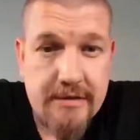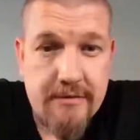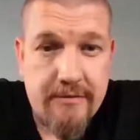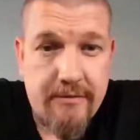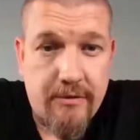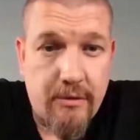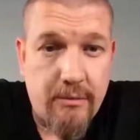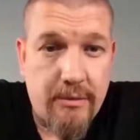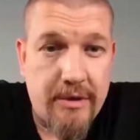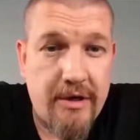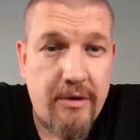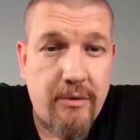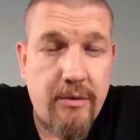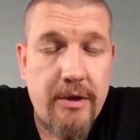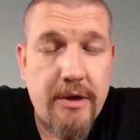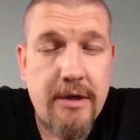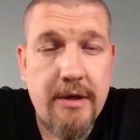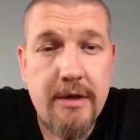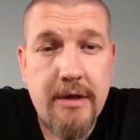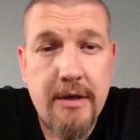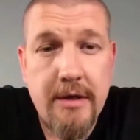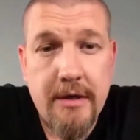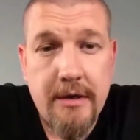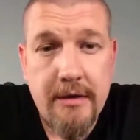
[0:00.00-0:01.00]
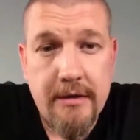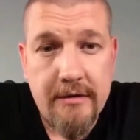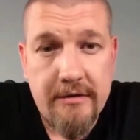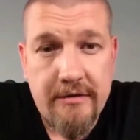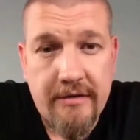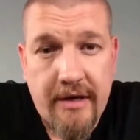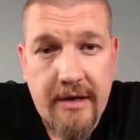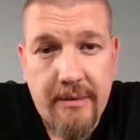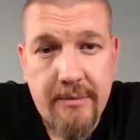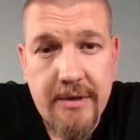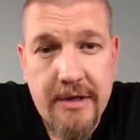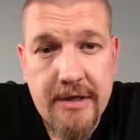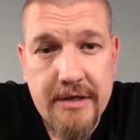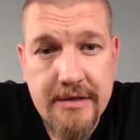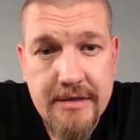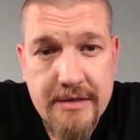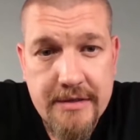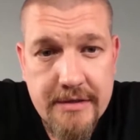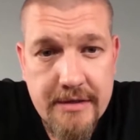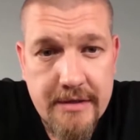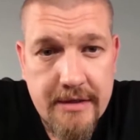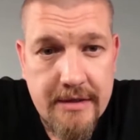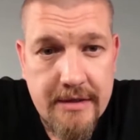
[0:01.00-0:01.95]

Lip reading: from anywhere. Timex